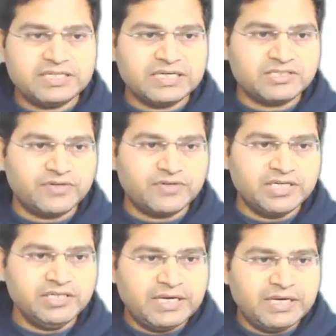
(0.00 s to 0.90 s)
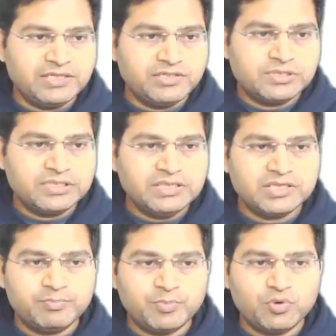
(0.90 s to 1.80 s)
that's fine. And you will see
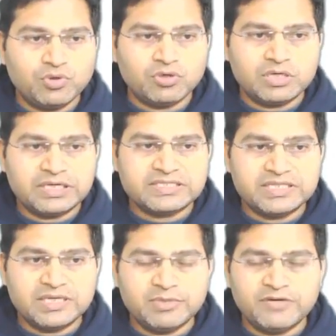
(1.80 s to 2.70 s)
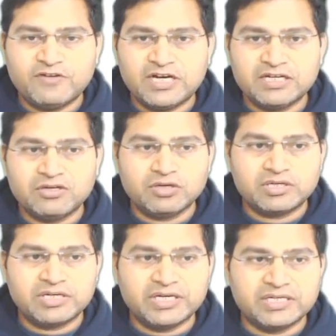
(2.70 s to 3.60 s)
the report.html file
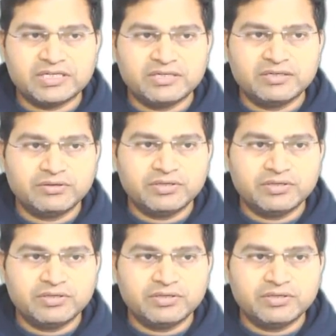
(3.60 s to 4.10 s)
got created.